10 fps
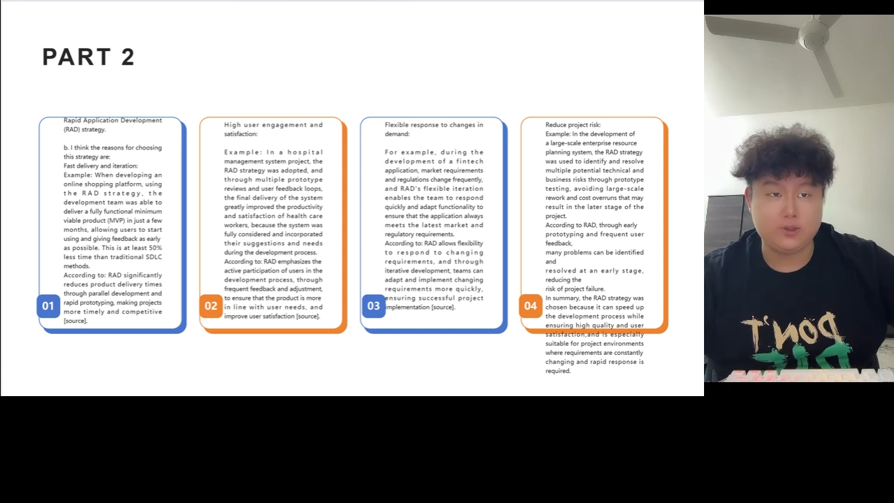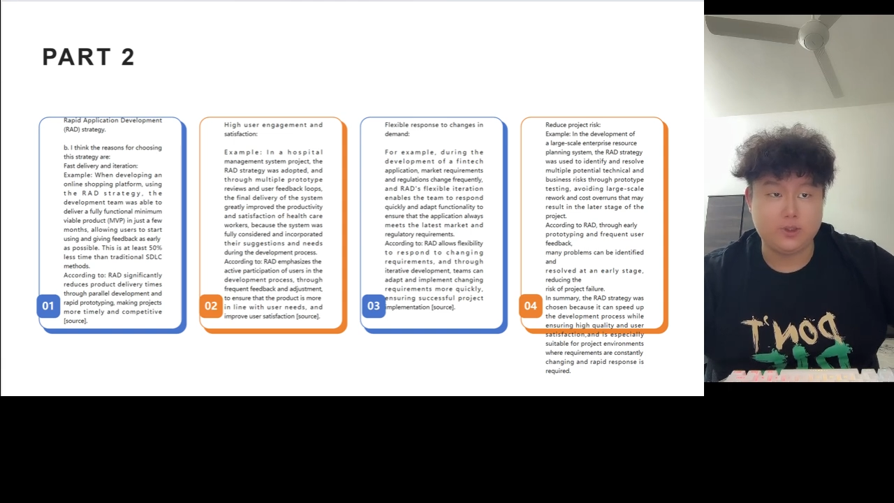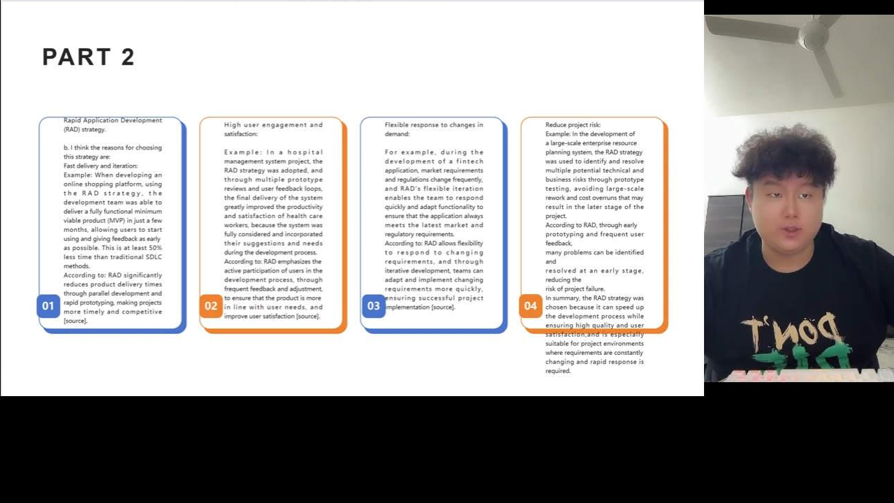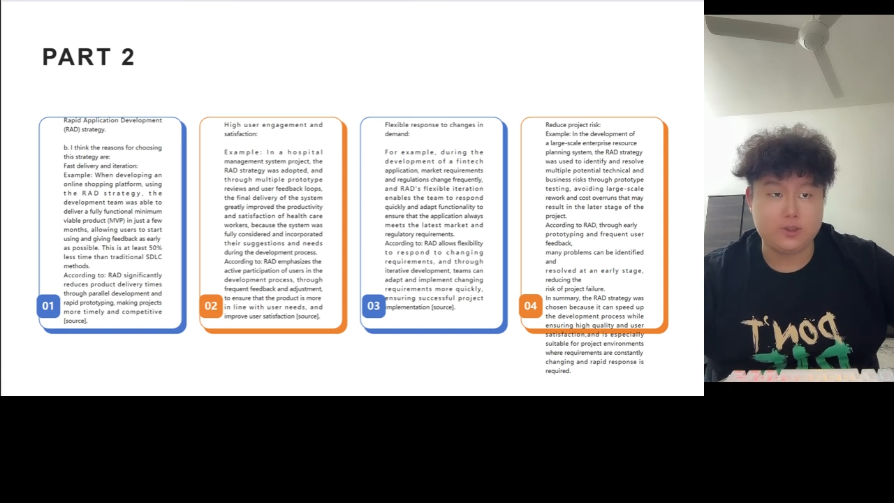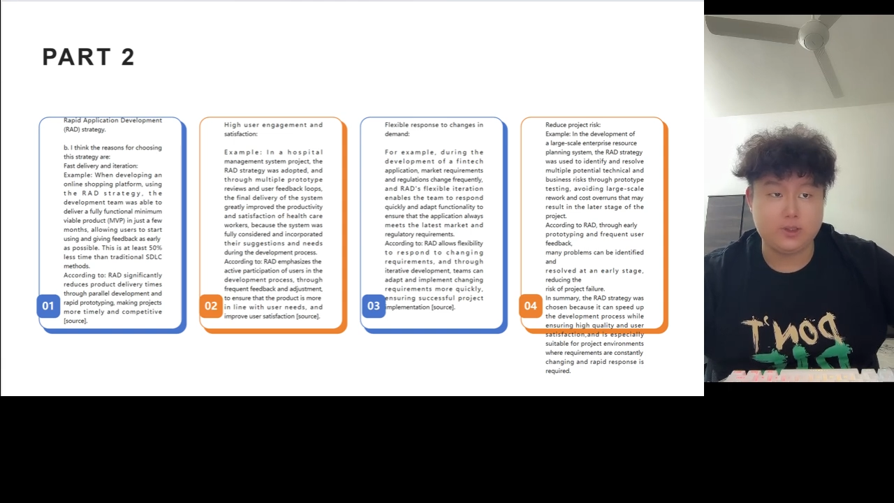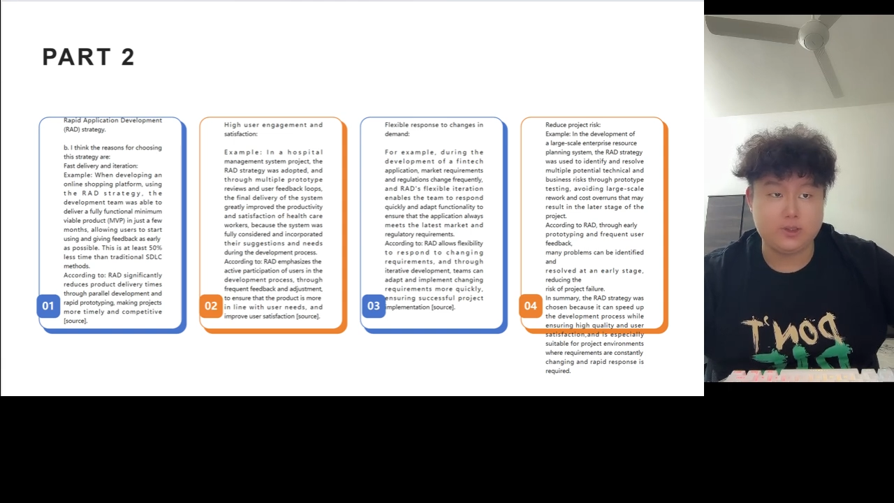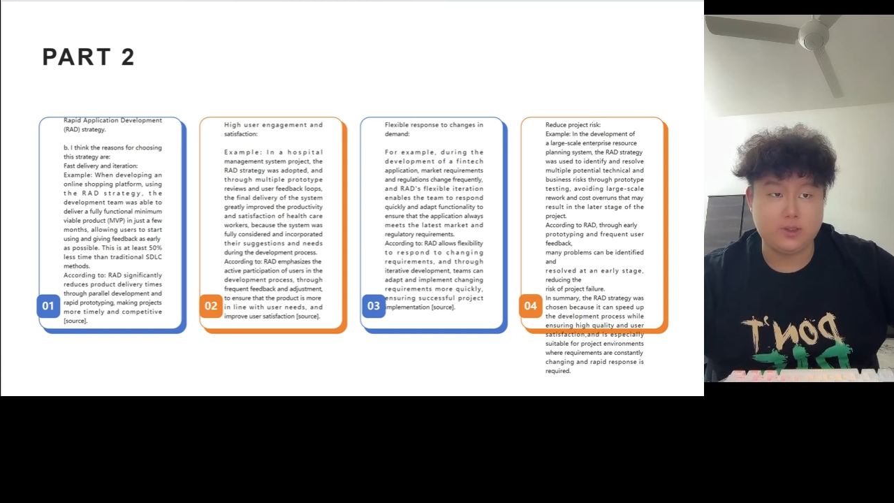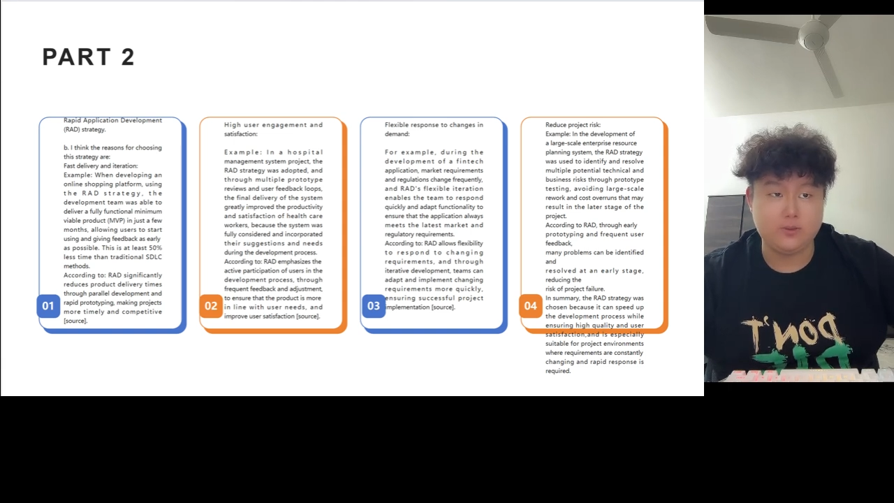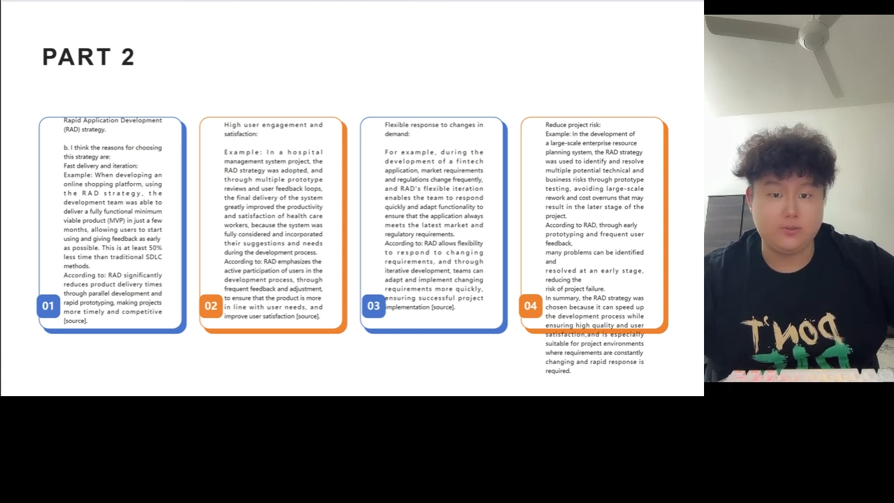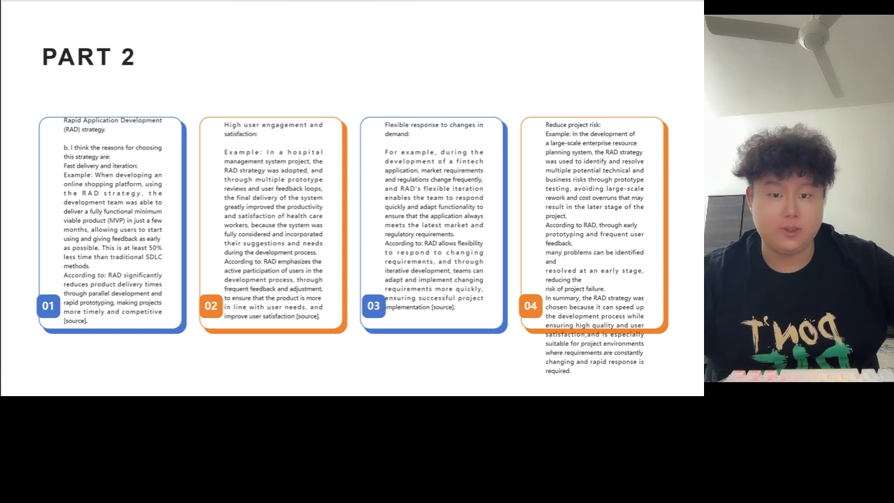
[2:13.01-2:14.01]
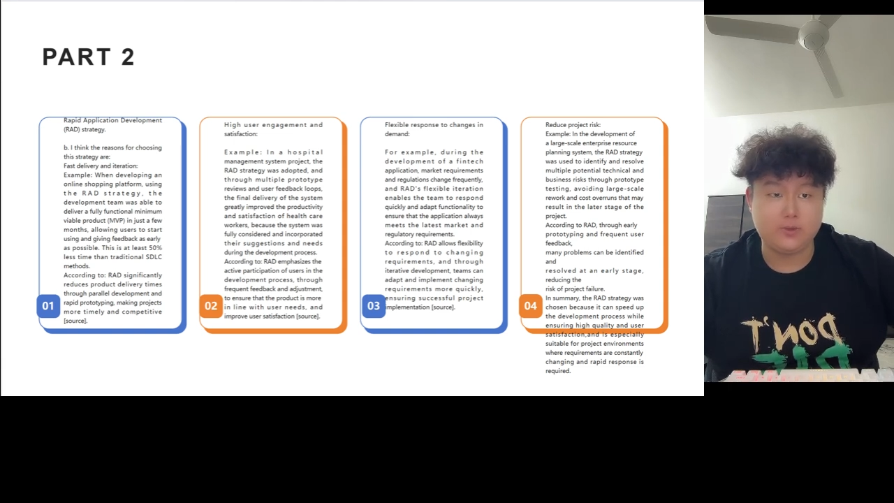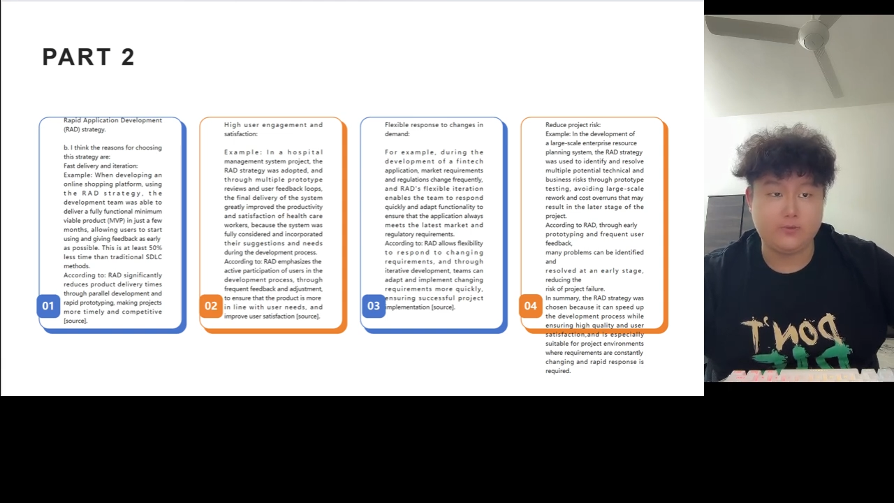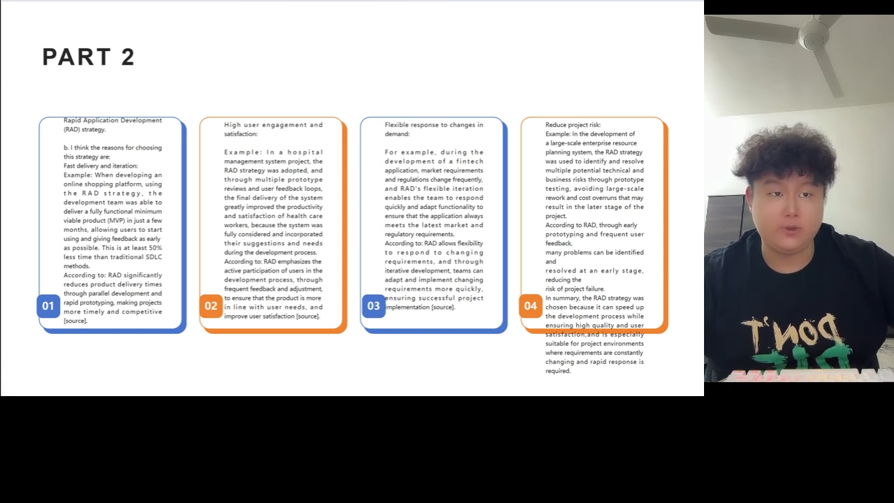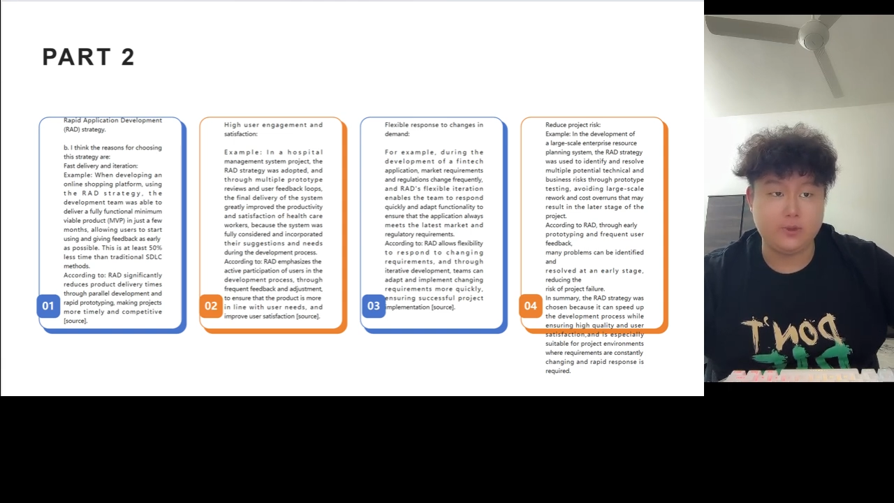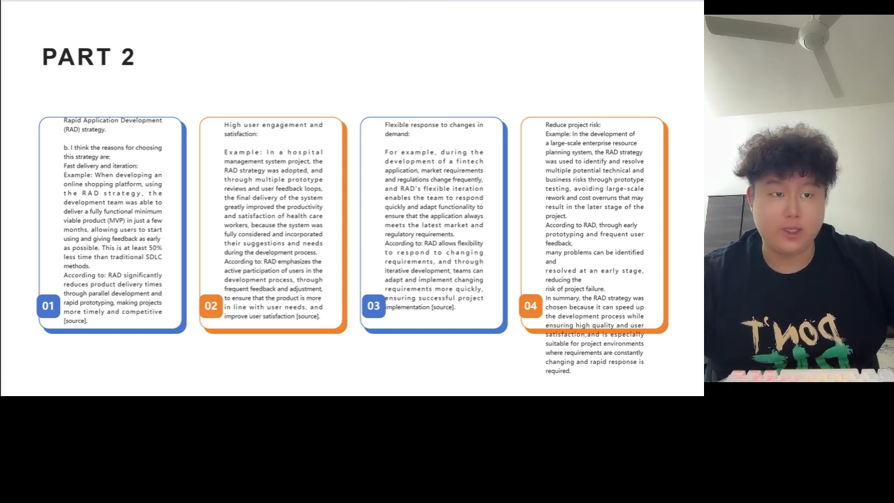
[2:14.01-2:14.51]
the system was
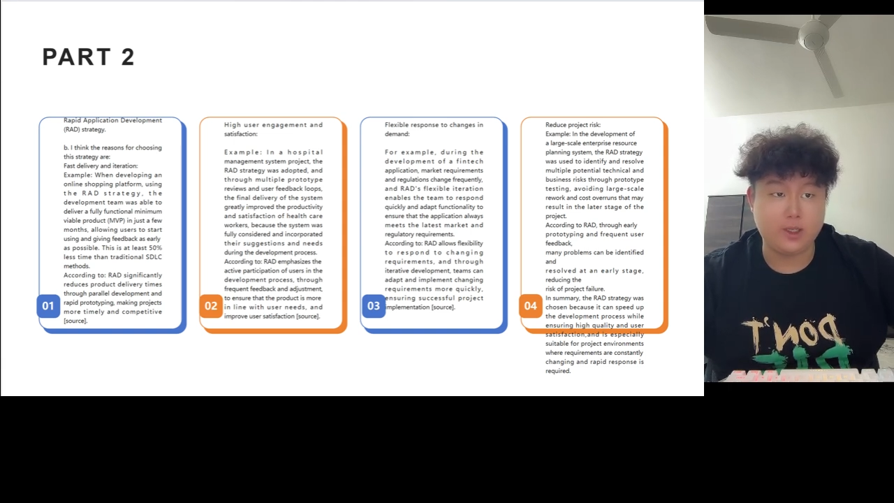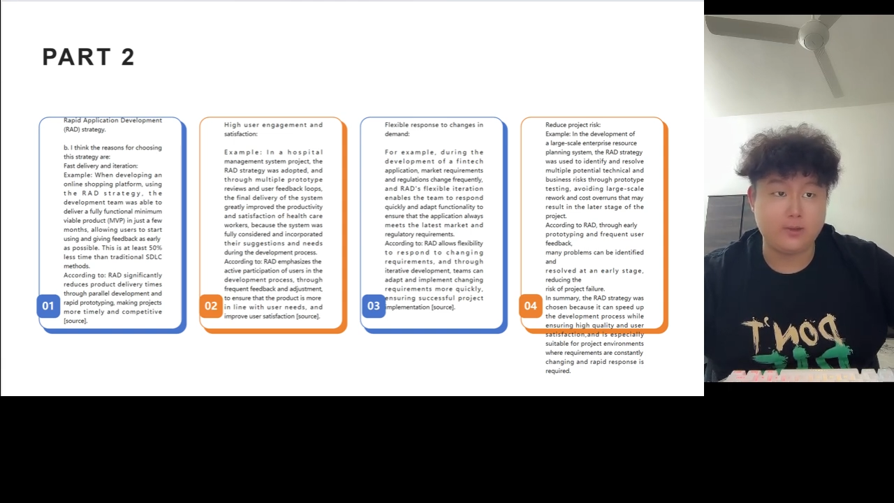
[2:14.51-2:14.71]
fully